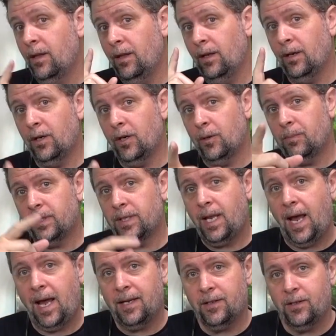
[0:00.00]
The
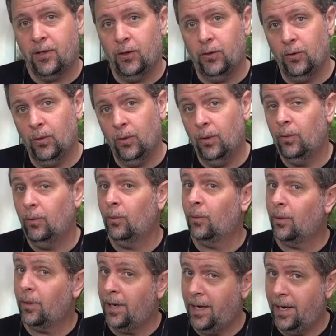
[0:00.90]
Herpstat 2
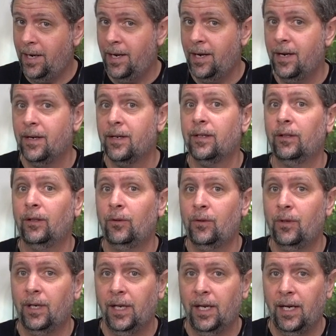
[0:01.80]
right here at
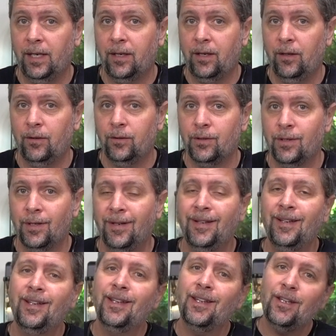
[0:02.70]
Luna Geckos.
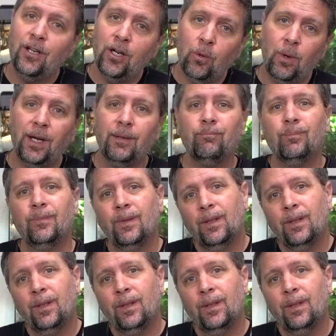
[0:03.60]
You know what?